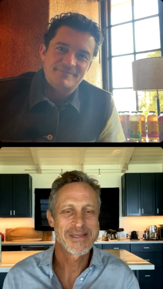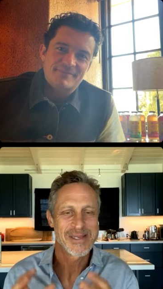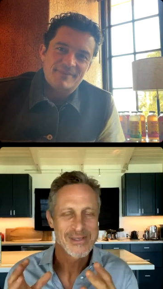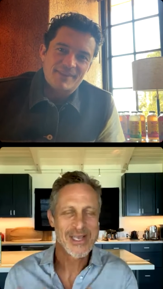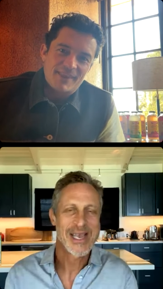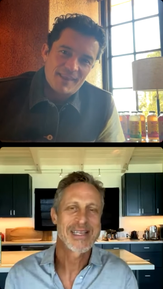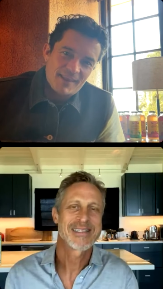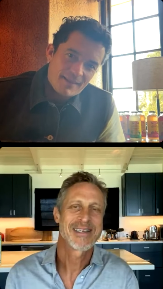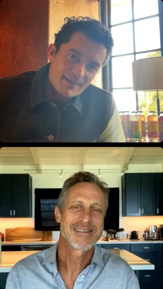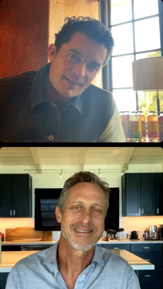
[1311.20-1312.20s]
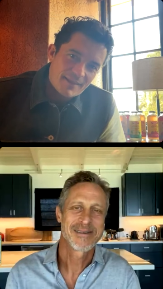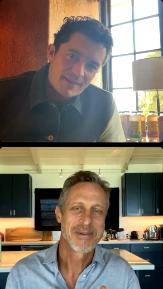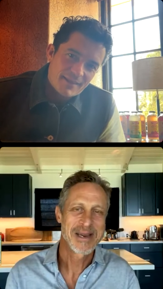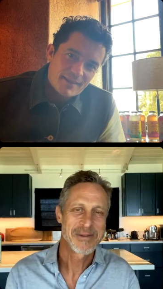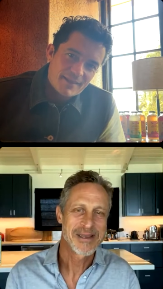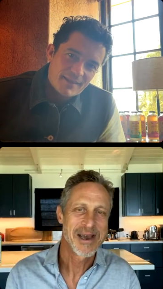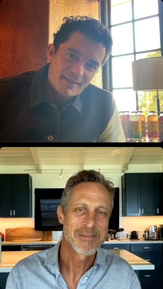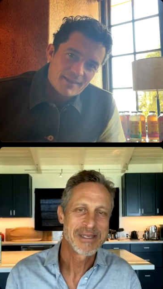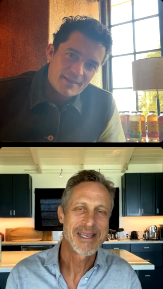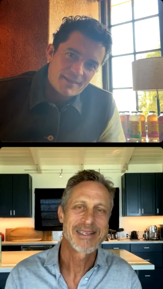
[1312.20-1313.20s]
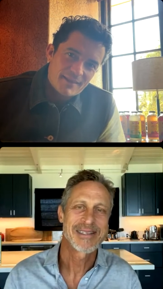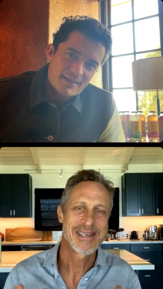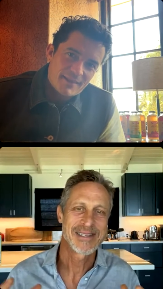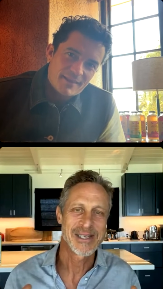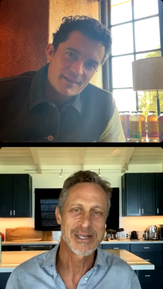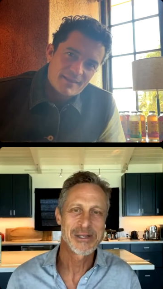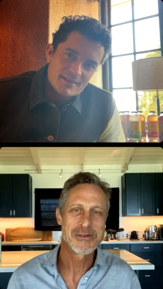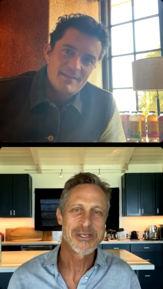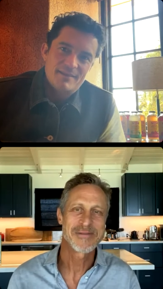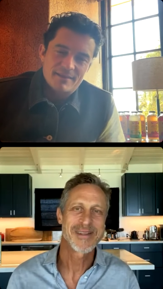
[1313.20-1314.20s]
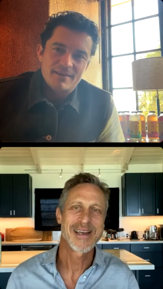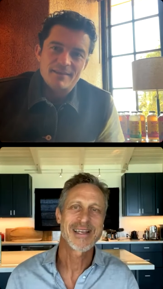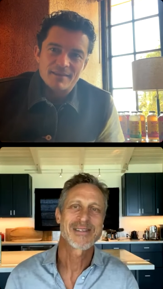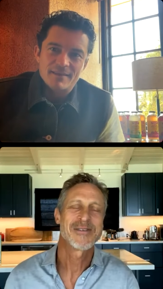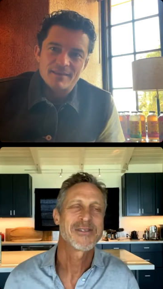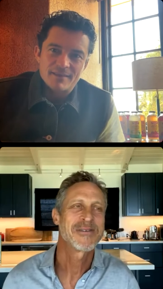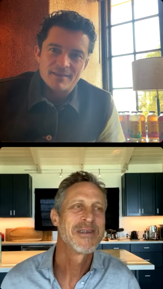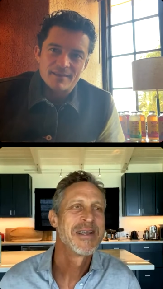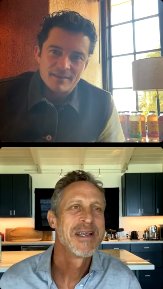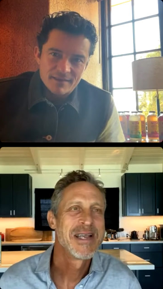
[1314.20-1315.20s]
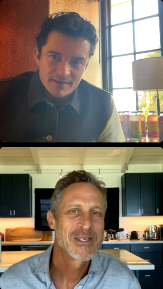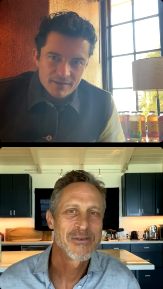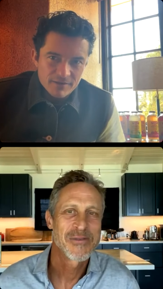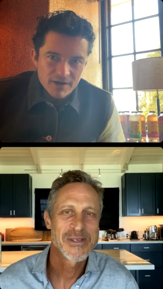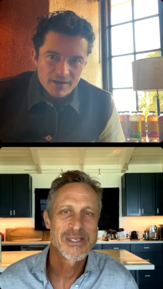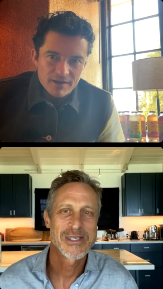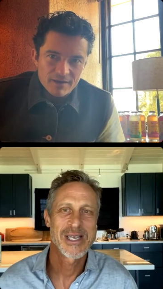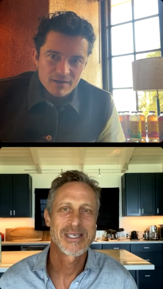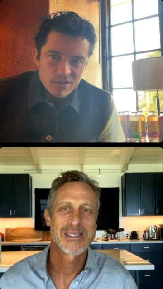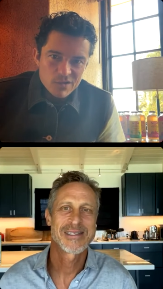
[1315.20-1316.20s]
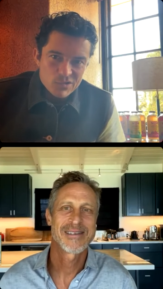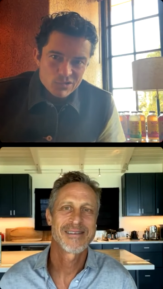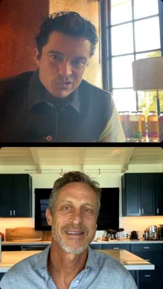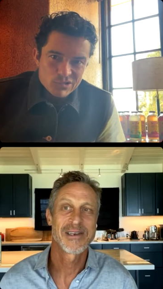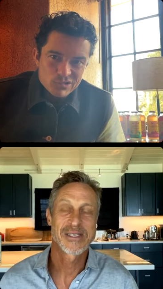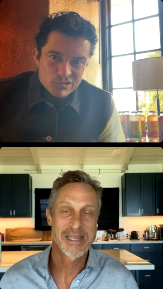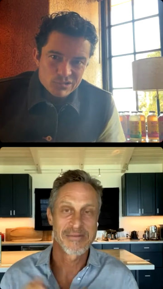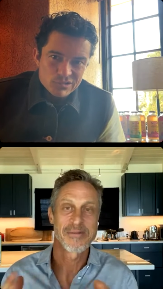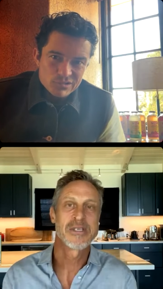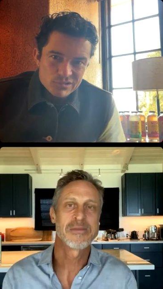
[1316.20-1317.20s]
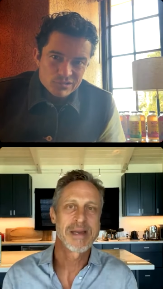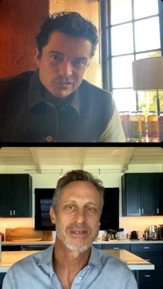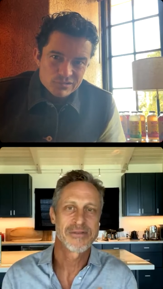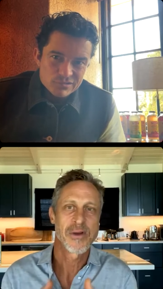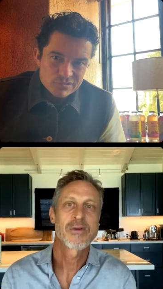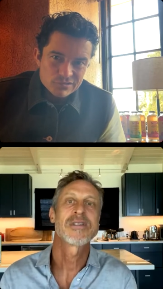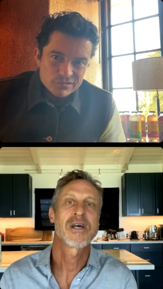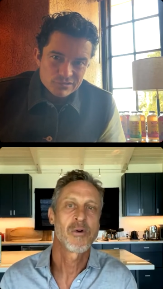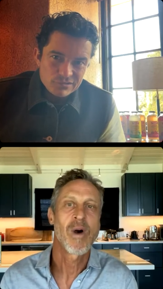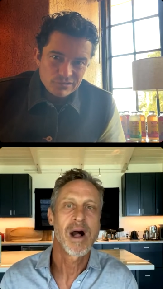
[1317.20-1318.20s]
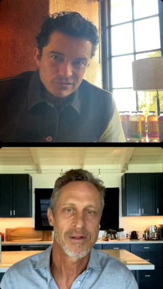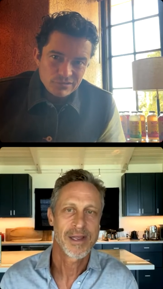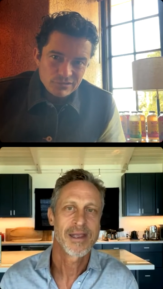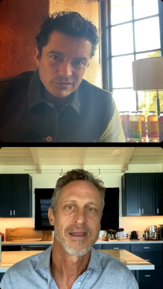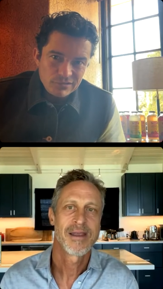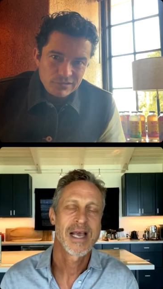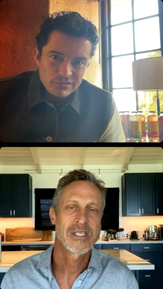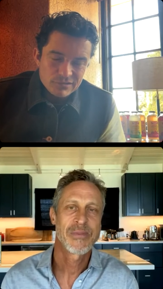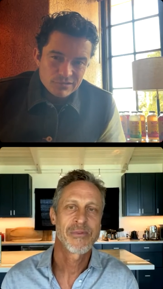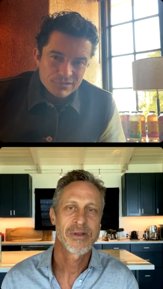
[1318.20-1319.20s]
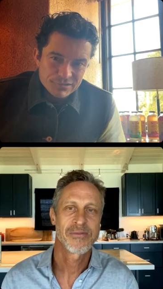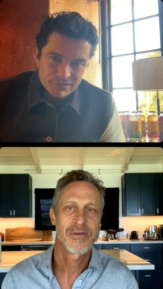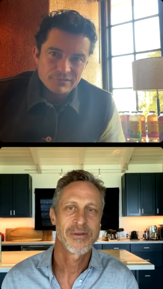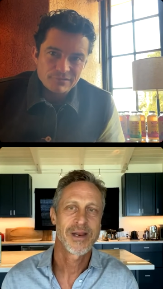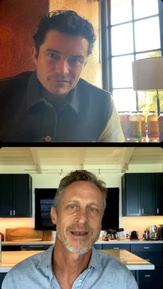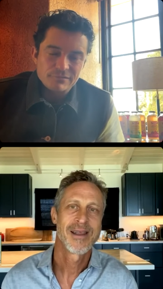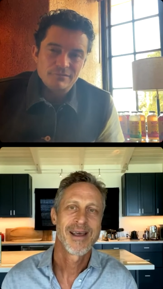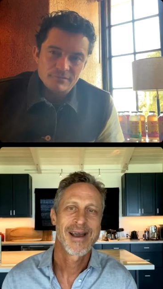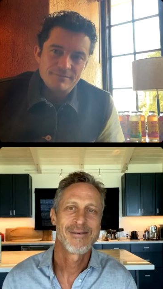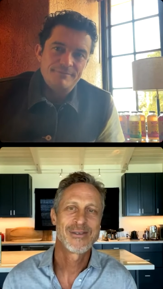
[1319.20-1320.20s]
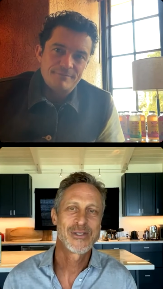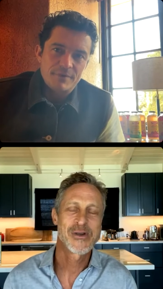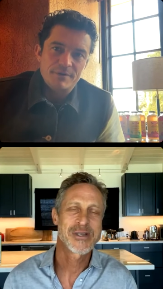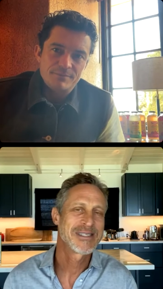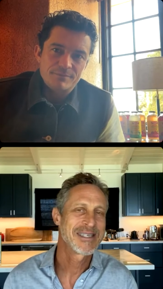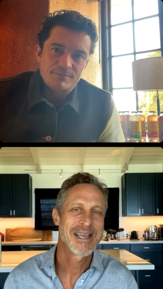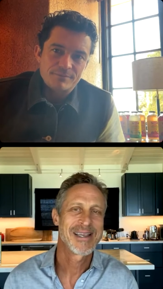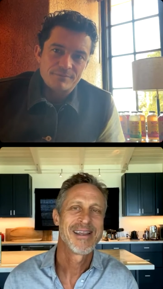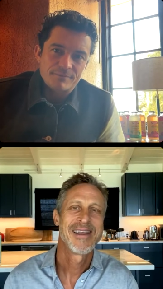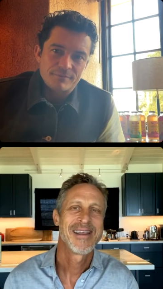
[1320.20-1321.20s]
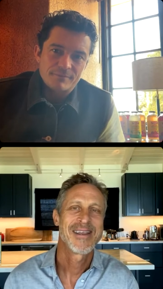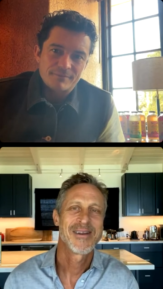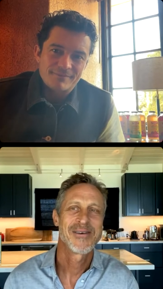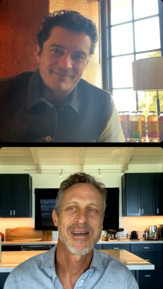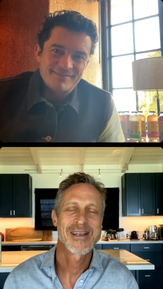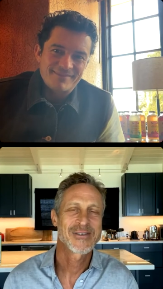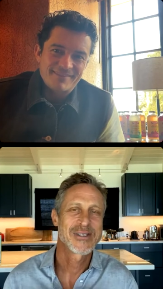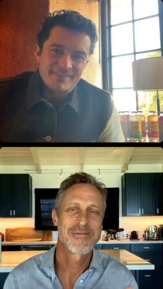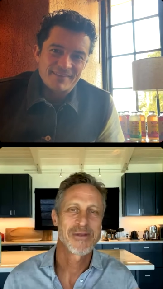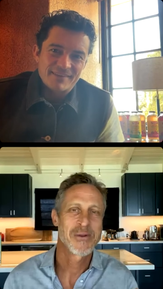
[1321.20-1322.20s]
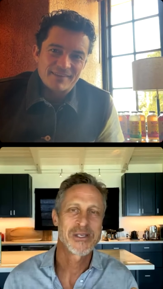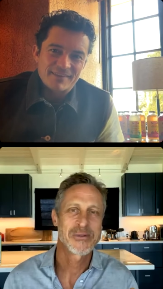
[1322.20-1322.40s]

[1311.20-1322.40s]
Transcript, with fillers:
Speaker 1: based on science and combining with common sense, and it's inclusive, not exclusive. So right. first is is understanding food is medicine. Focus on quality. It has to be real food. And I always joke and say you know, ask yourself a